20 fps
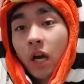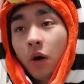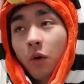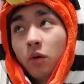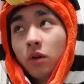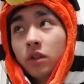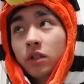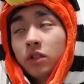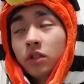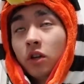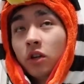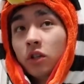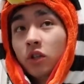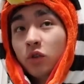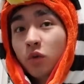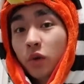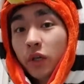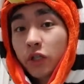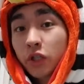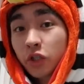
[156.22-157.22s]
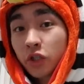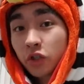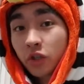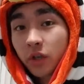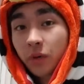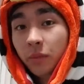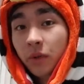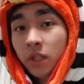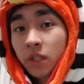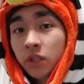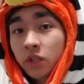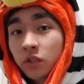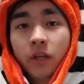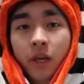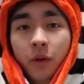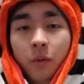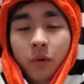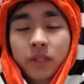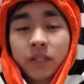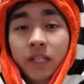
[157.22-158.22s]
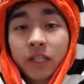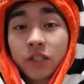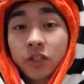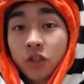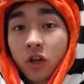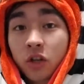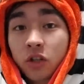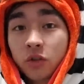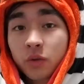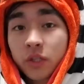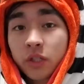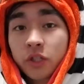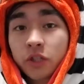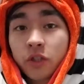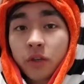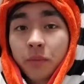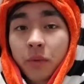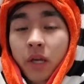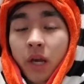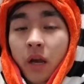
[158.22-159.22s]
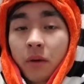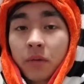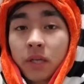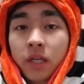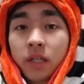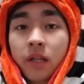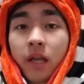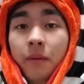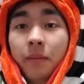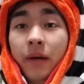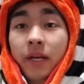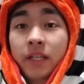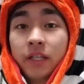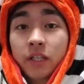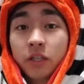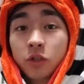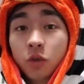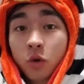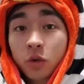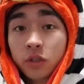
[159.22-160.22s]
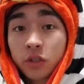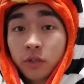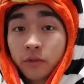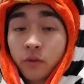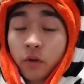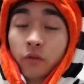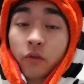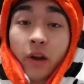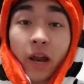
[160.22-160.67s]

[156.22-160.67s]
I wanna start Twitch streaming soon. And once I start Twitch streaming, I'm gonna let my Discord server for